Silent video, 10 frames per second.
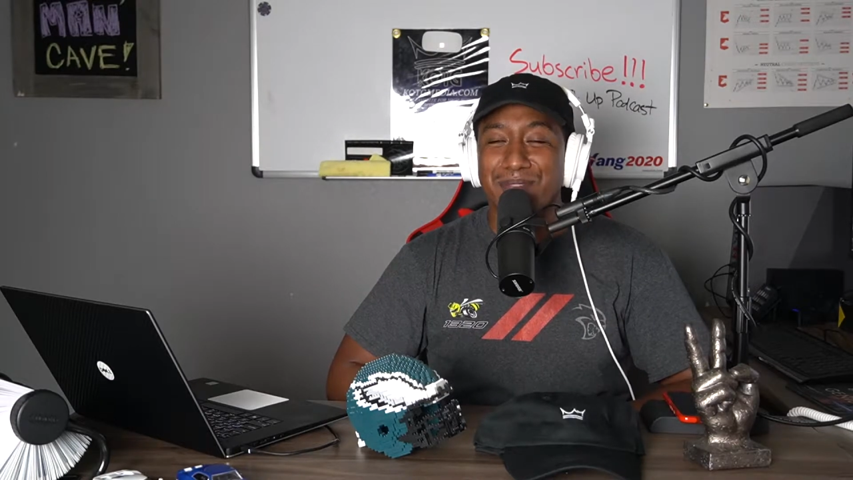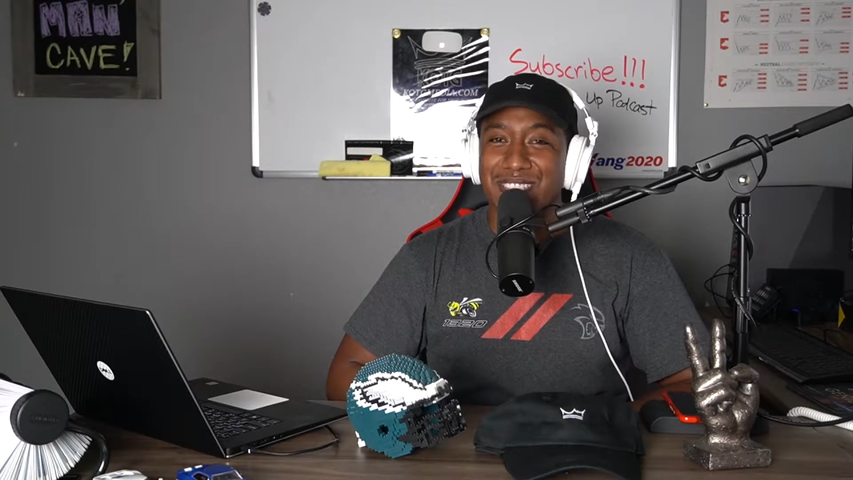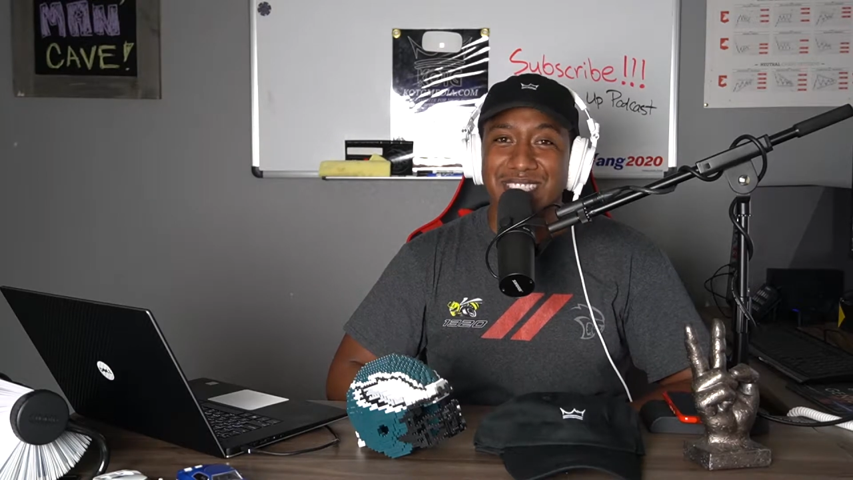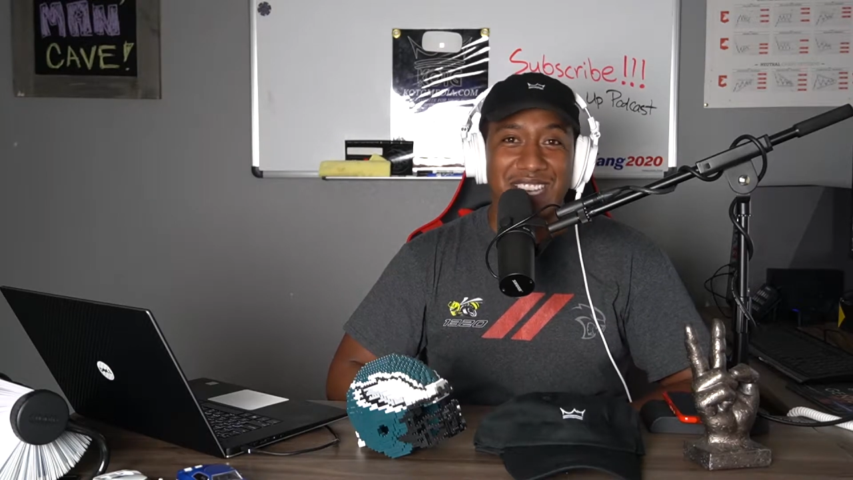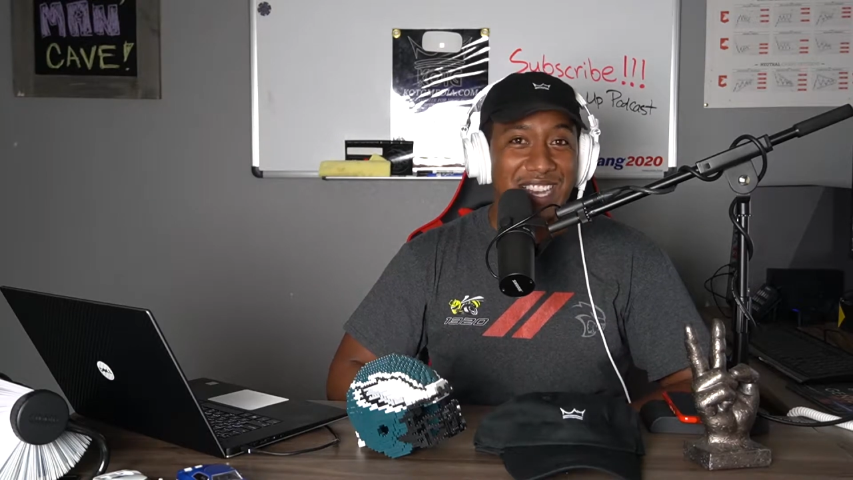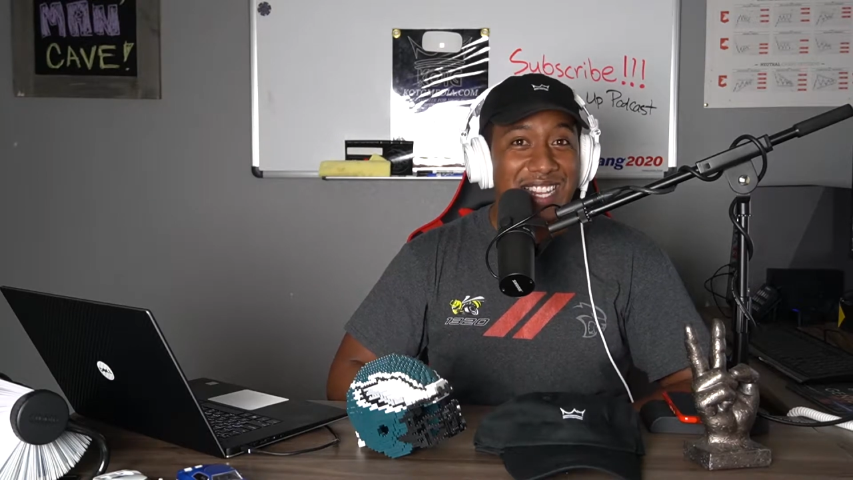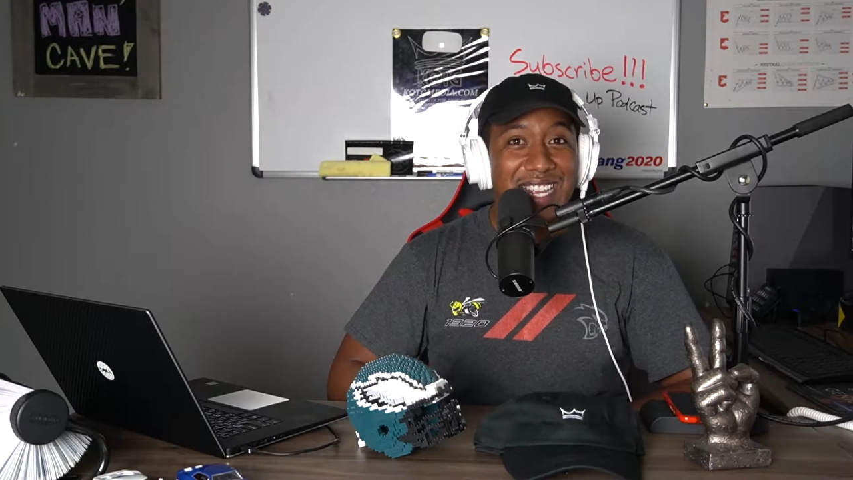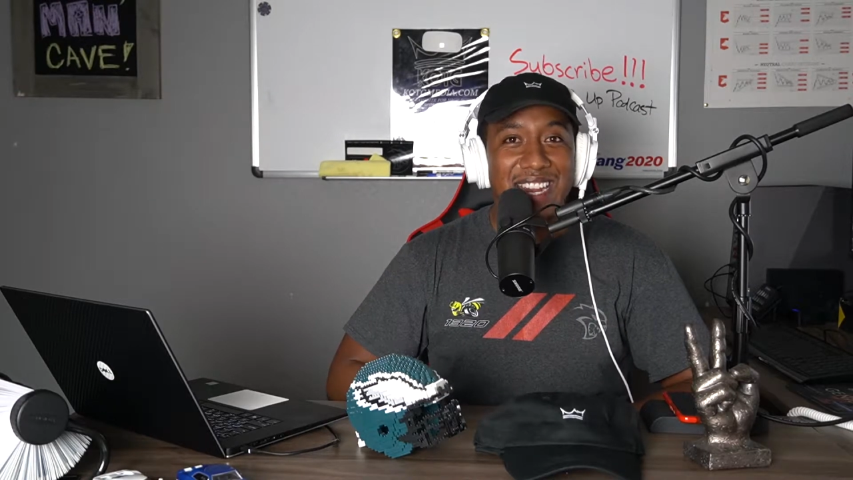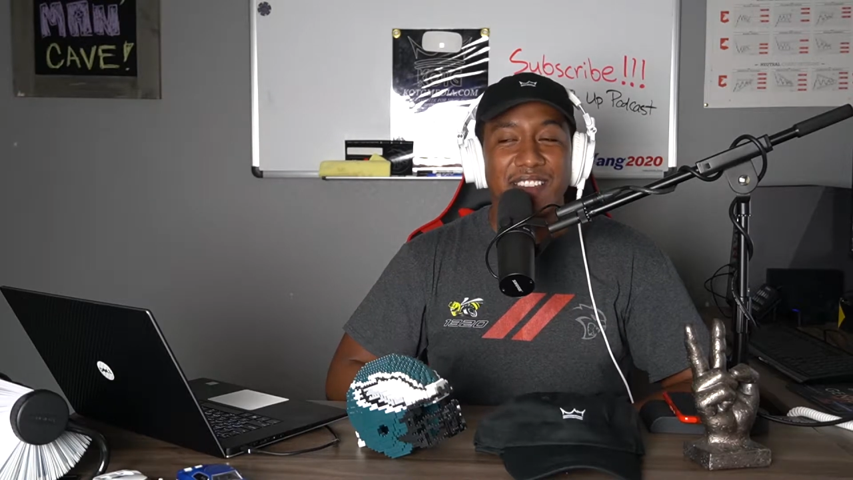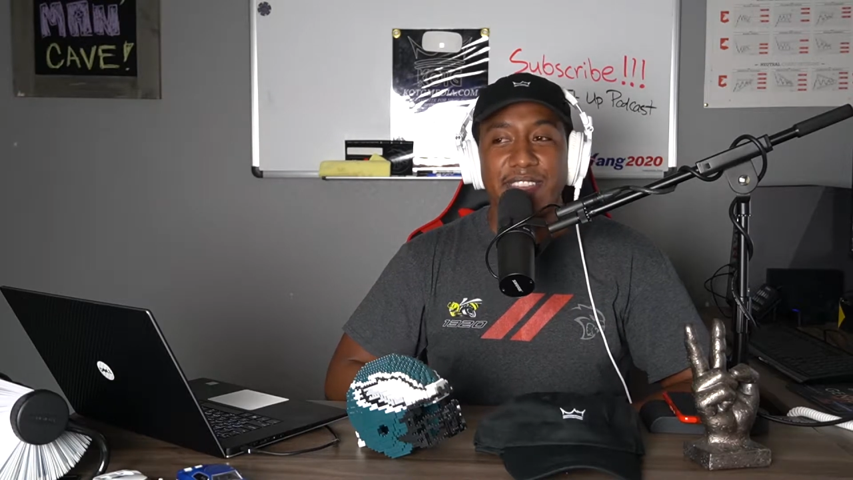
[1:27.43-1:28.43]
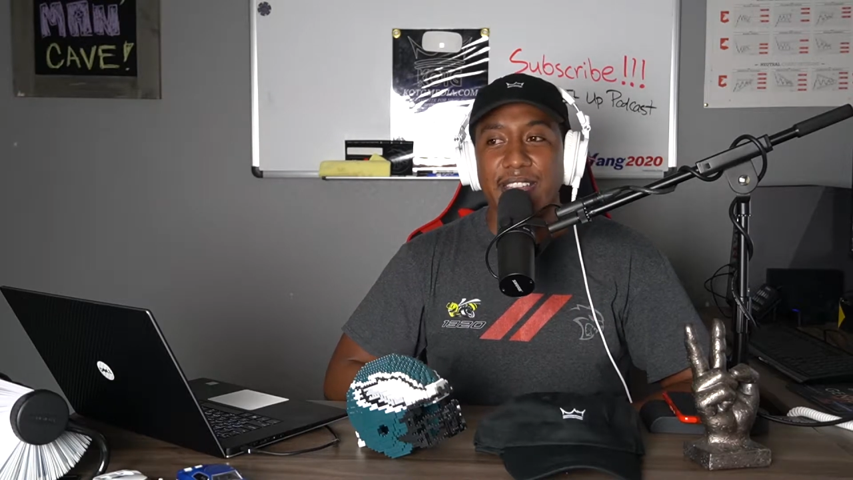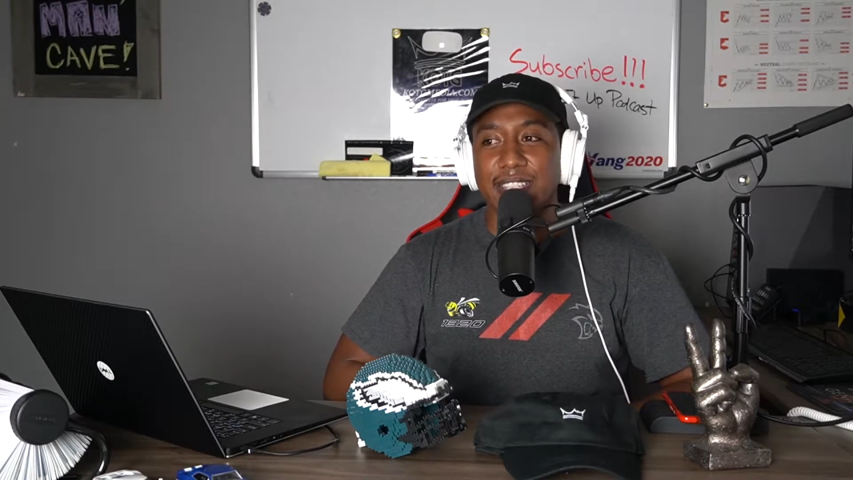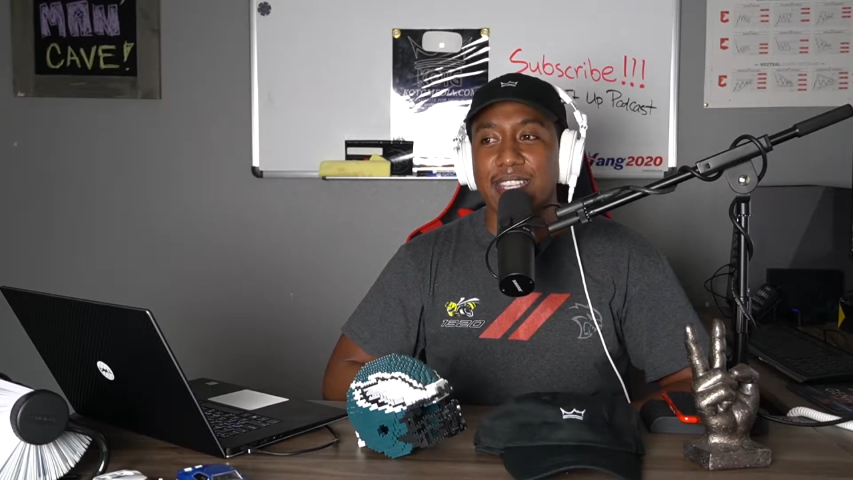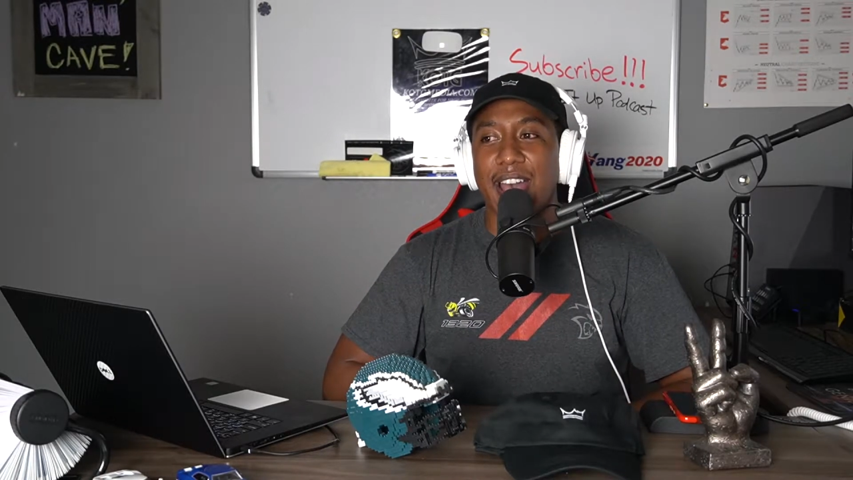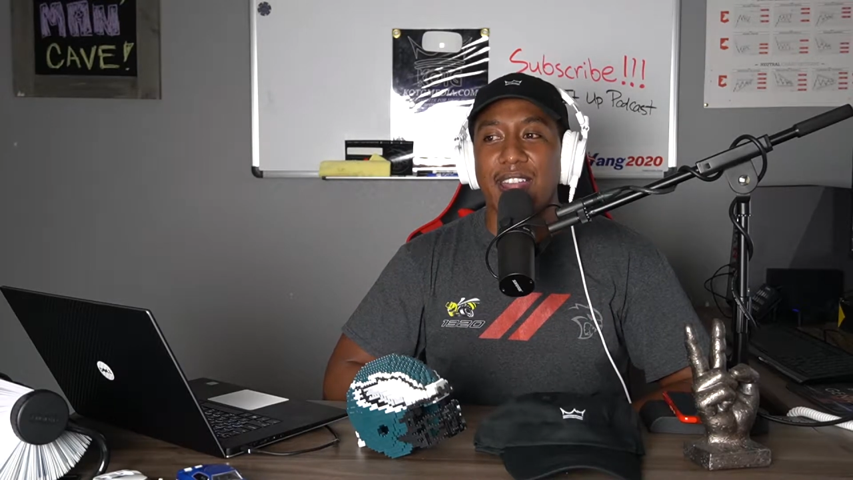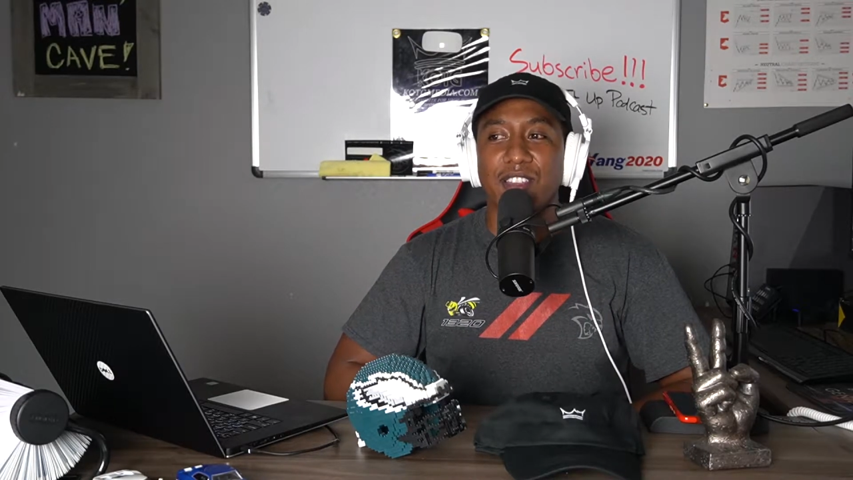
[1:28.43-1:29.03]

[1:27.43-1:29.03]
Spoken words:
but just couldn't get on the inside.